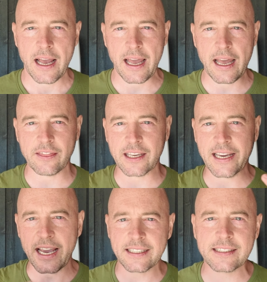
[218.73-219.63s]
At the
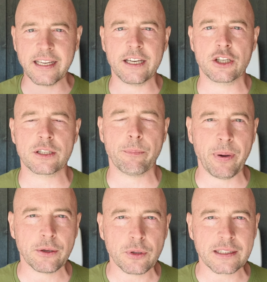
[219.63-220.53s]
gas stations, the
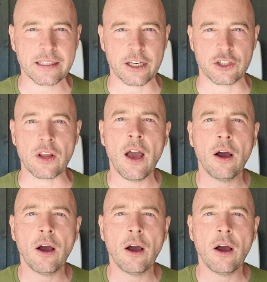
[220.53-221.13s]
petrol stations,